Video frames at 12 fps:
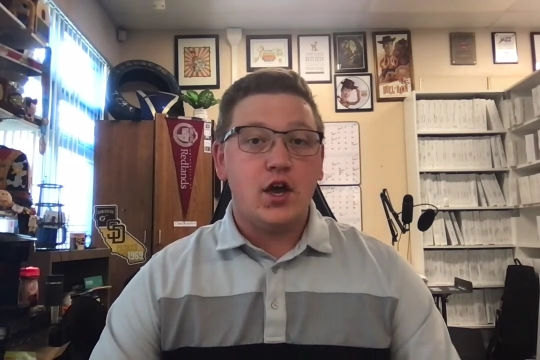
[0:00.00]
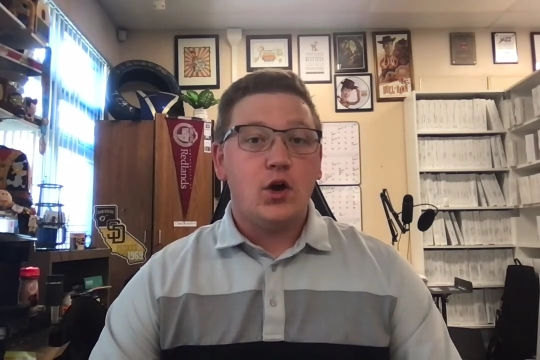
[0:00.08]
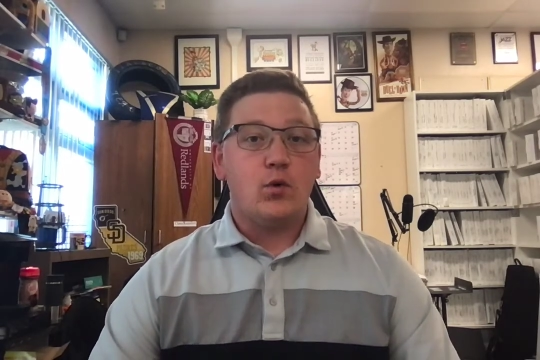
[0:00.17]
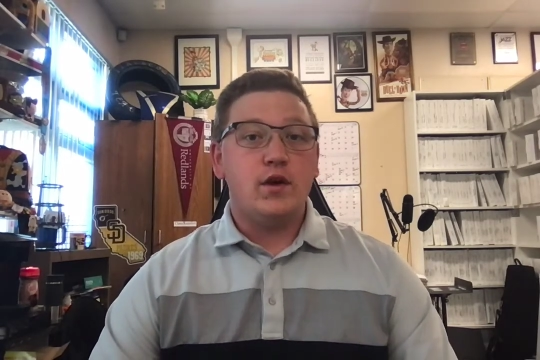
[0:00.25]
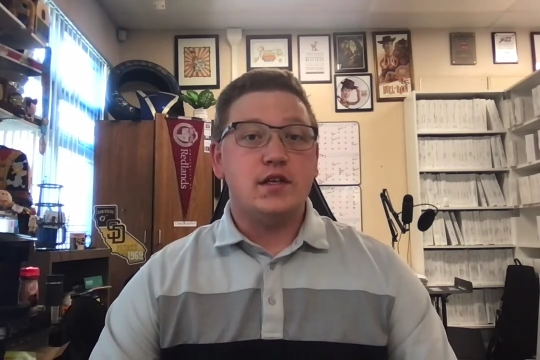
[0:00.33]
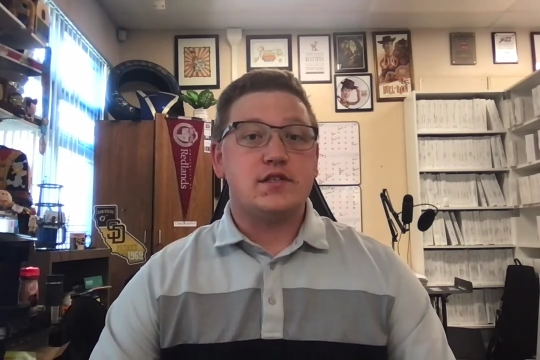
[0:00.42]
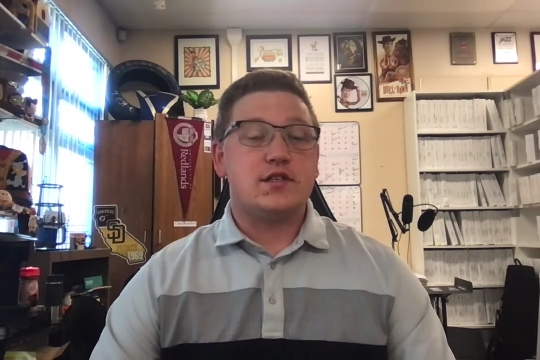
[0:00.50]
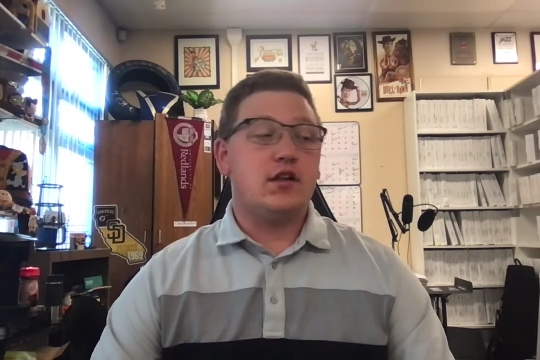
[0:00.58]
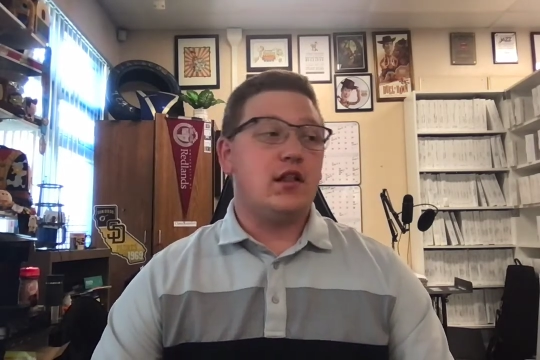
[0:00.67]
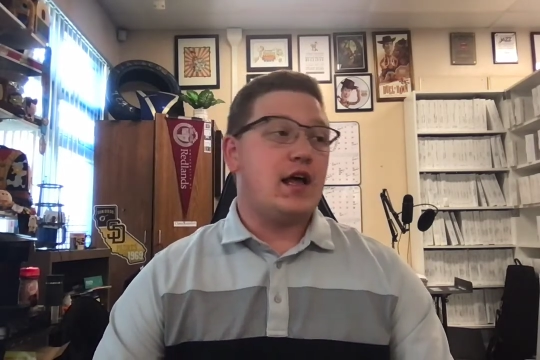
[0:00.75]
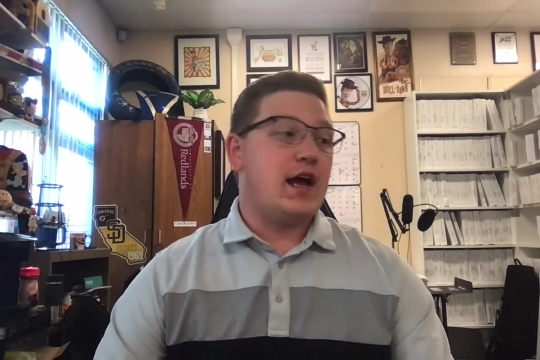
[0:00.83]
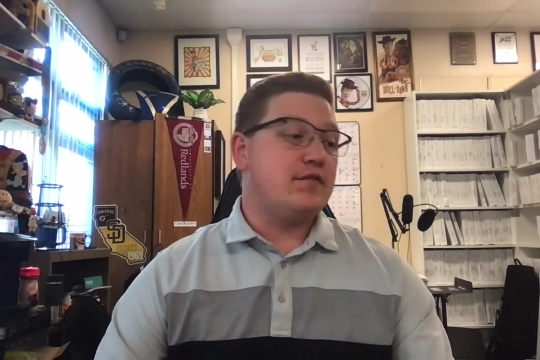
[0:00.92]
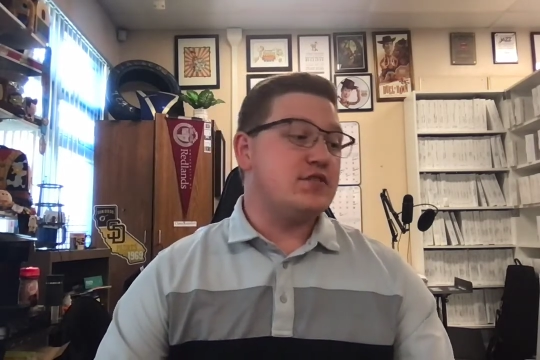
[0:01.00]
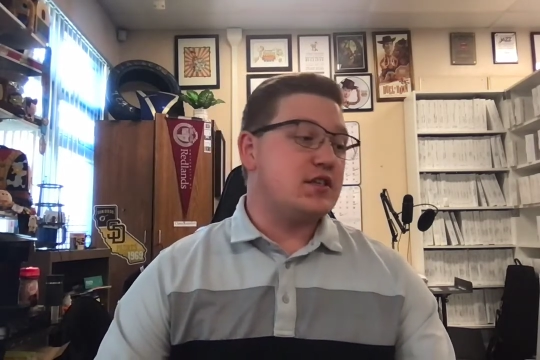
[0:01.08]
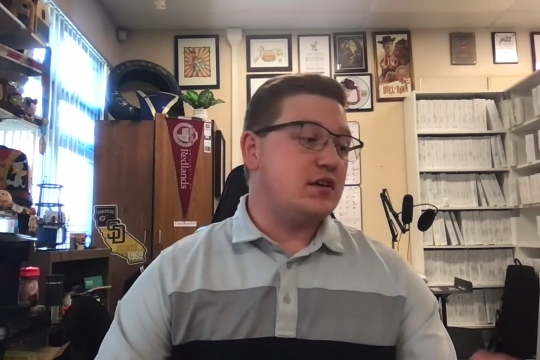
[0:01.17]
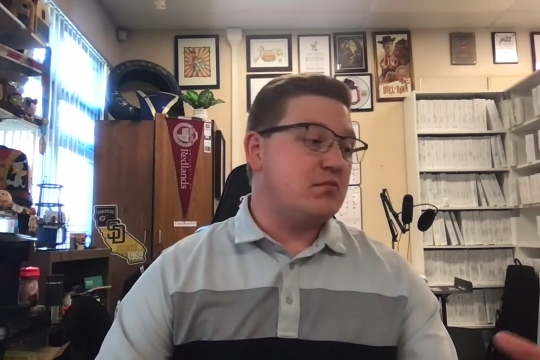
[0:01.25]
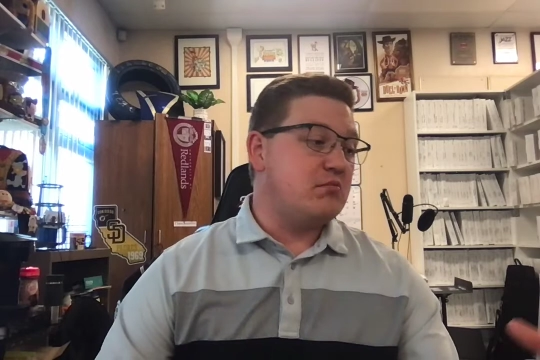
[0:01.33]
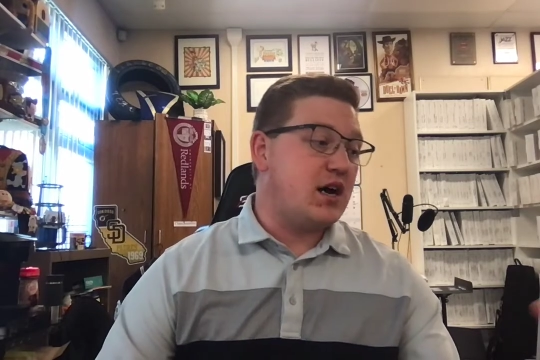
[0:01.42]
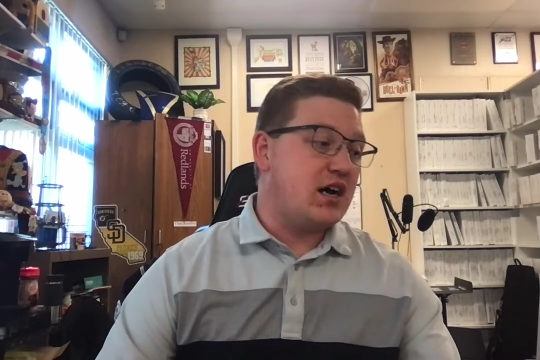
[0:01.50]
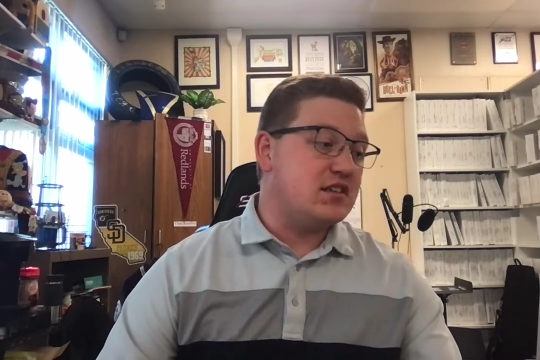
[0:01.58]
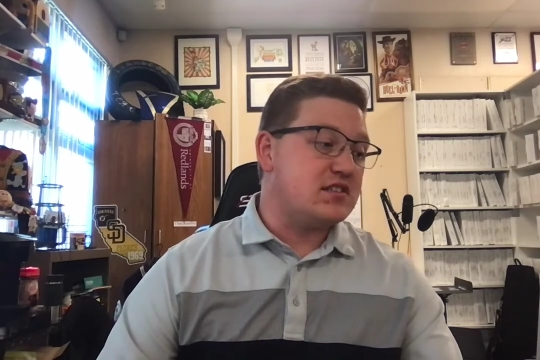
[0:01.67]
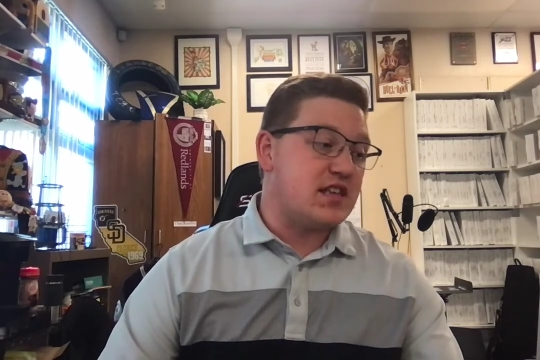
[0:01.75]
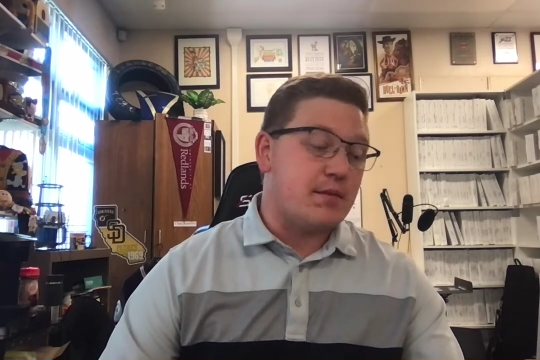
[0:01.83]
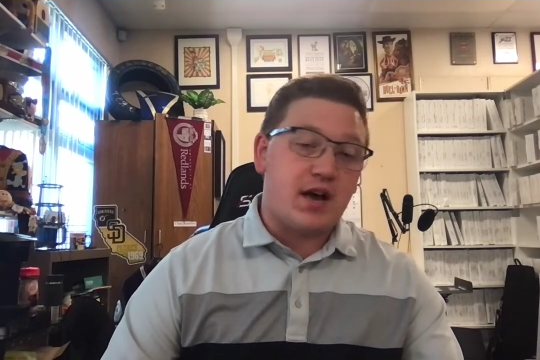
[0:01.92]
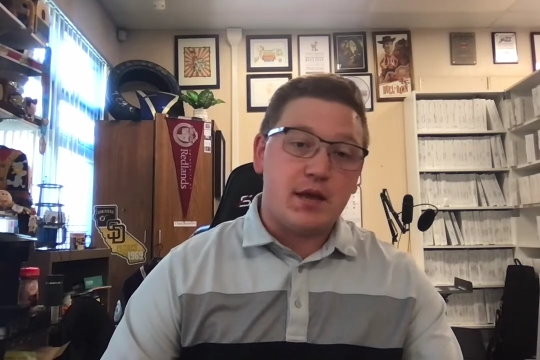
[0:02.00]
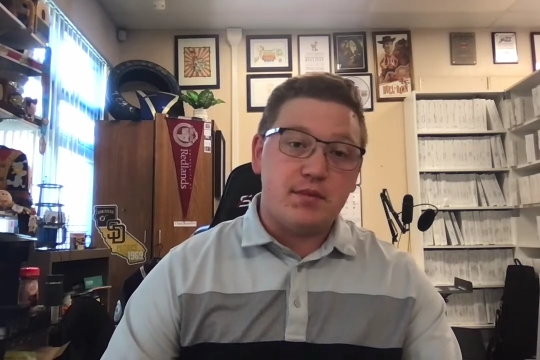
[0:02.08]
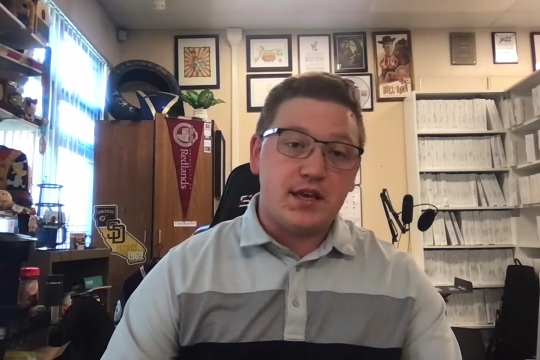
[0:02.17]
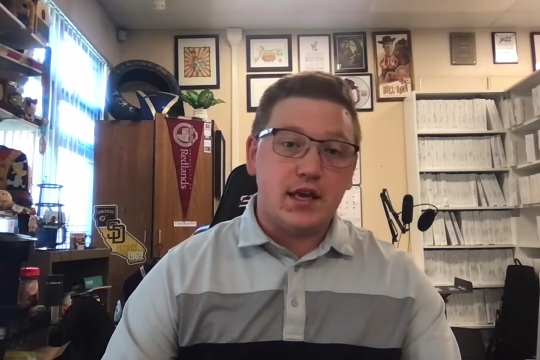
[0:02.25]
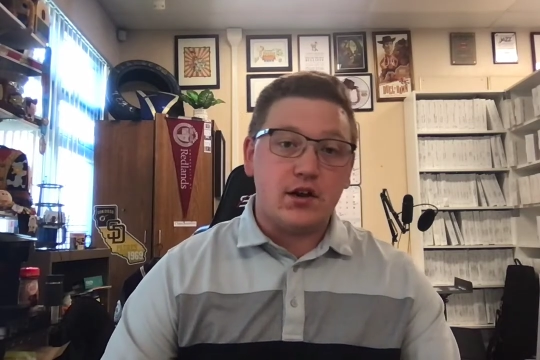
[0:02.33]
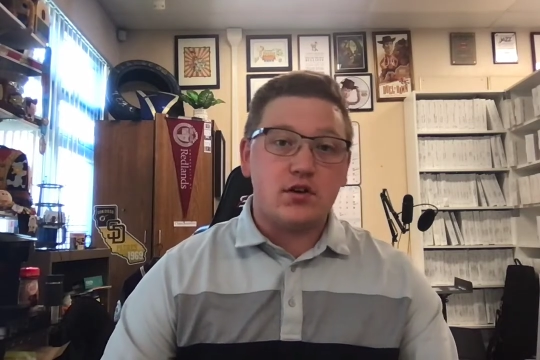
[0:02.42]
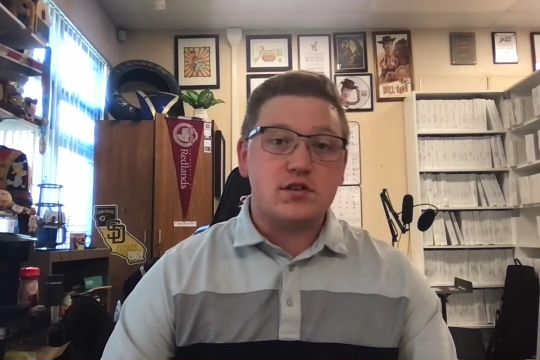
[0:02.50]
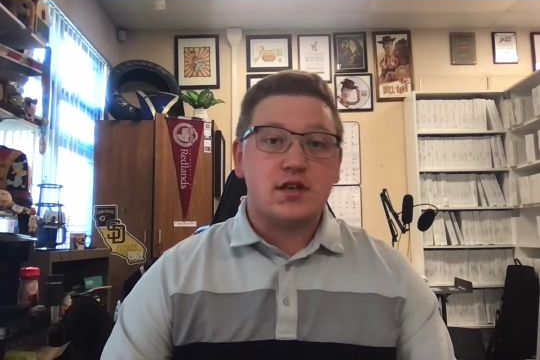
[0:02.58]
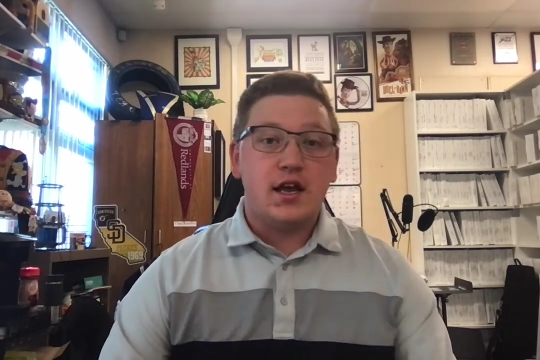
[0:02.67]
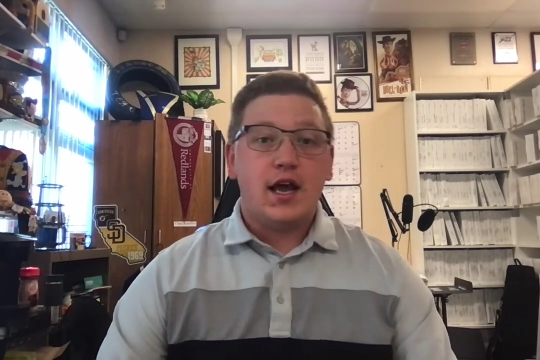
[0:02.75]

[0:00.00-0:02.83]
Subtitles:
We still have some semi-beginners